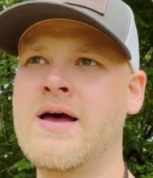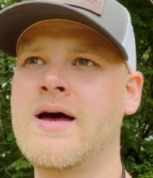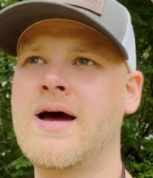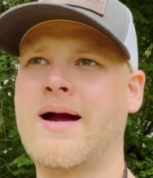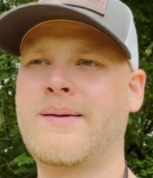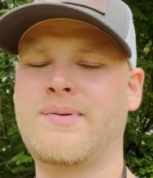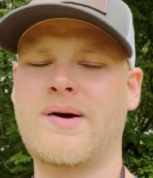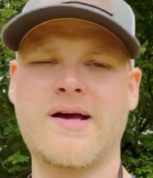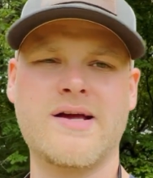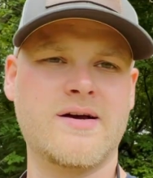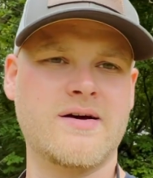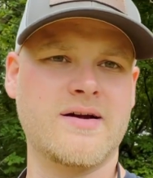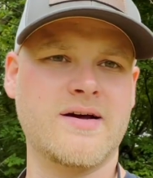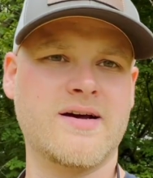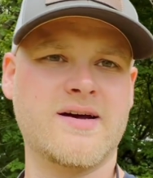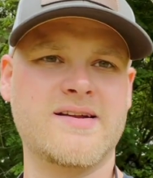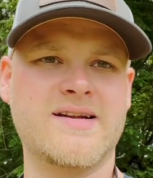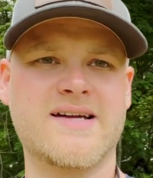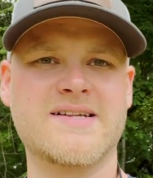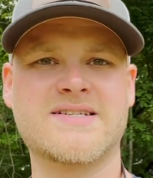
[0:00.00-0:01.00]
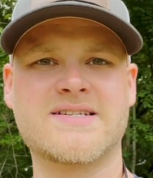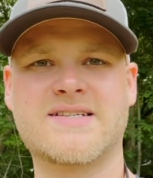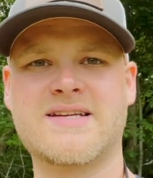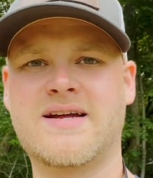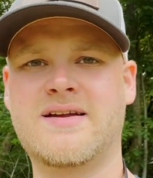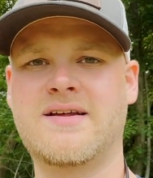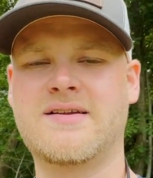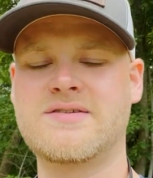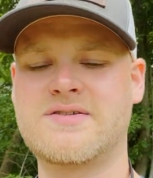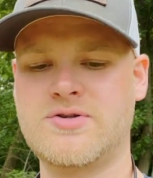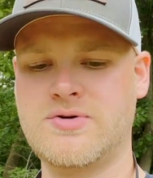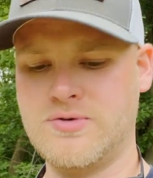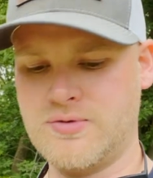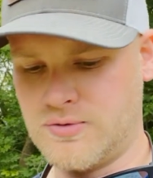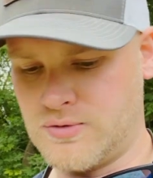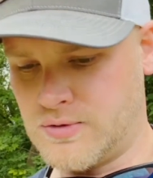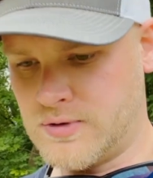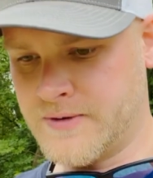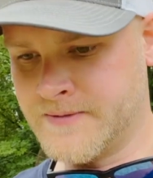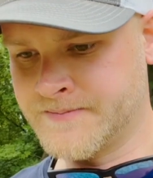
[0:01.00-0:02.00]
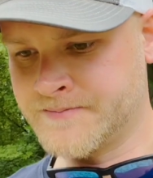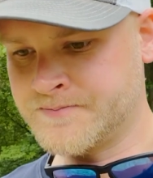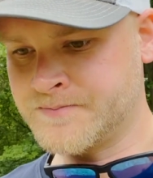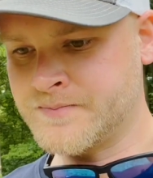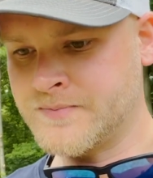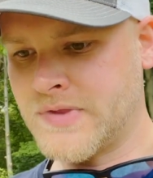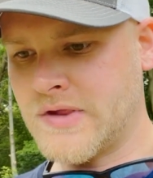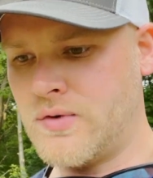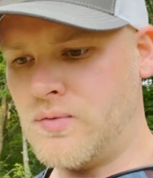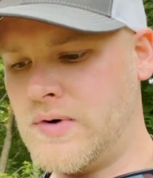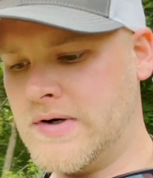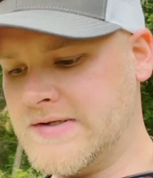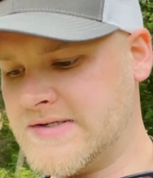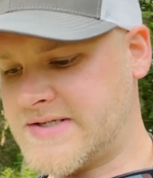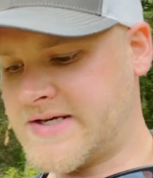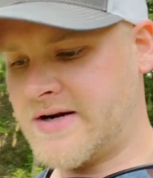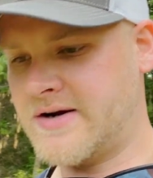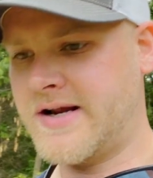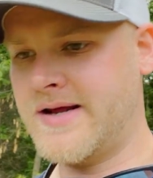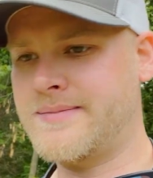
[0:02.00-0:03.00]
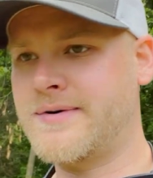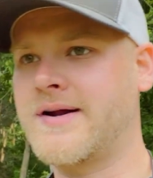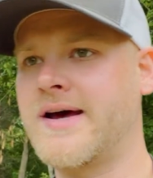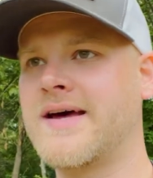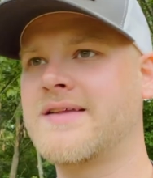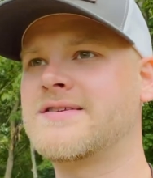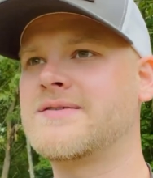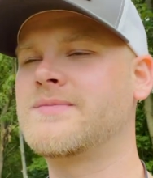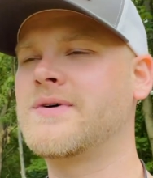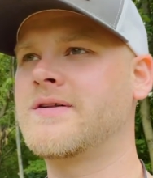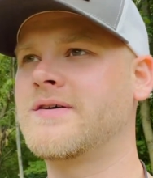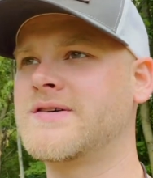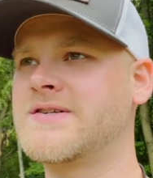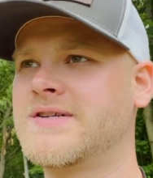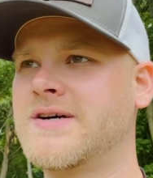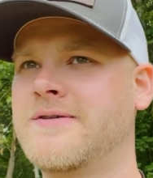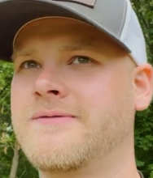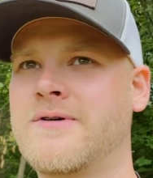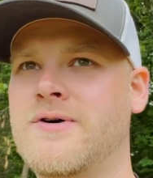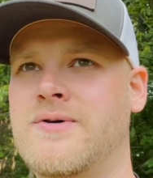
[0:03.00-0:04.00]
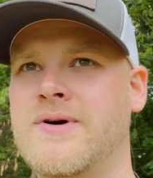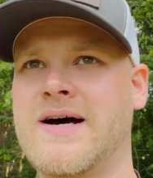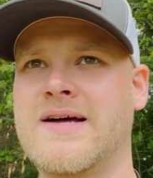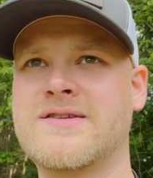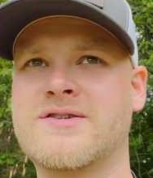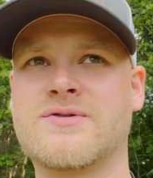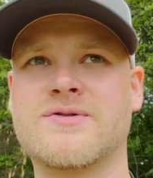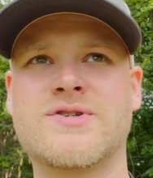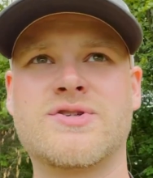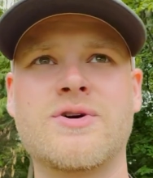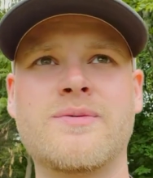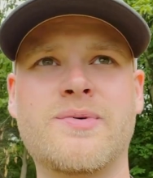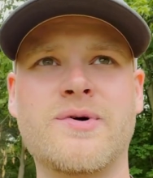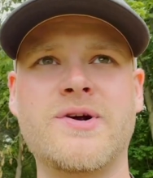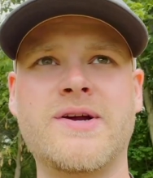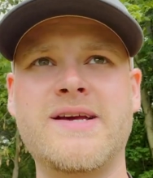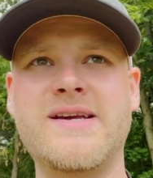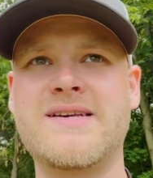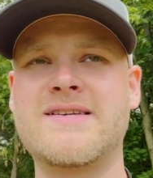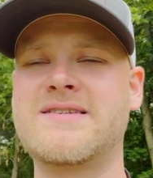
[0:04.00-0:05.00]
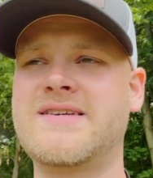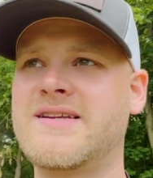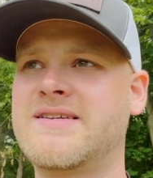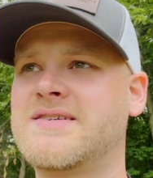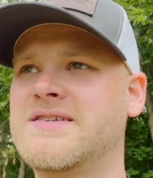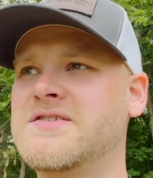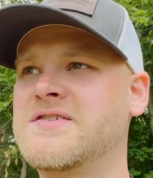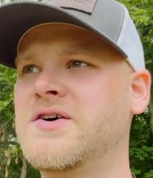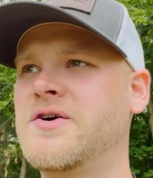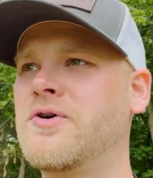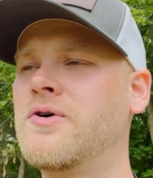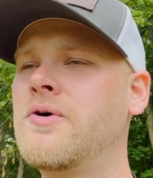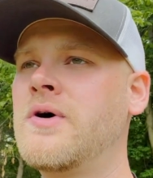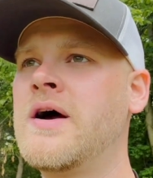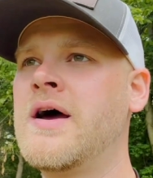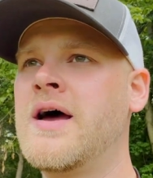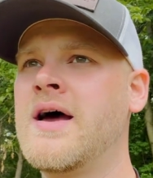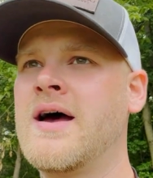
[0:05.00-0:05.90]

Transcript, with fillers: I probably could have condensed that into one Saturday, but I had some other stuff going on. So super easy to do.